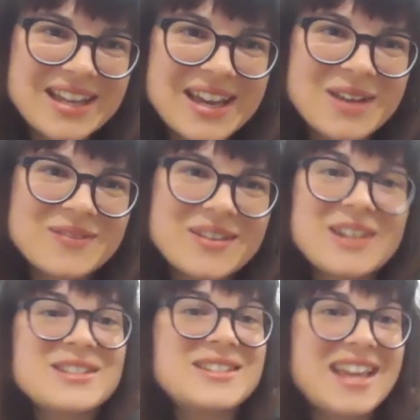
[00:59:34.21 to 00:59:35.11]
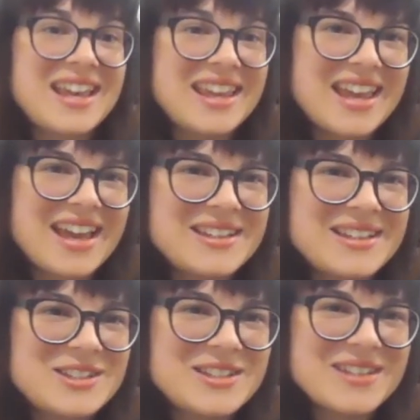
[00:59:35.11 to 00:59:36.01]
I should say
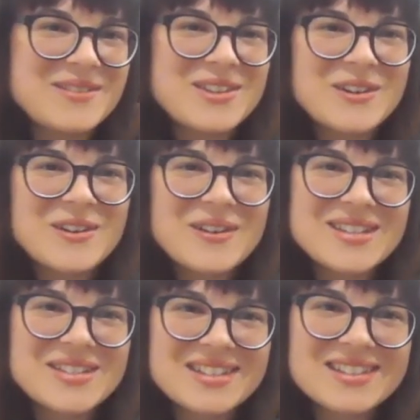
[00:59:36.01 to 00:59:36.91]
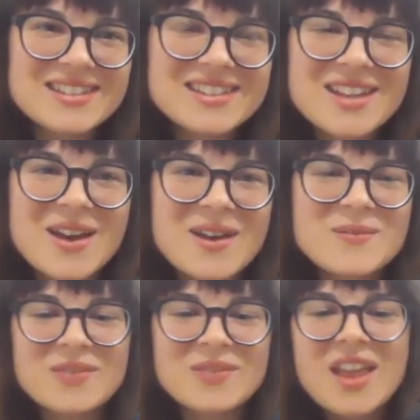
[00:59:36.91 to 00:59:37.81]
engaged with your questions.
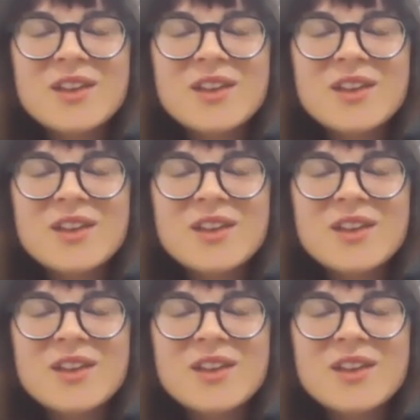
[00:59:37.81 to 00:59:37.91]
And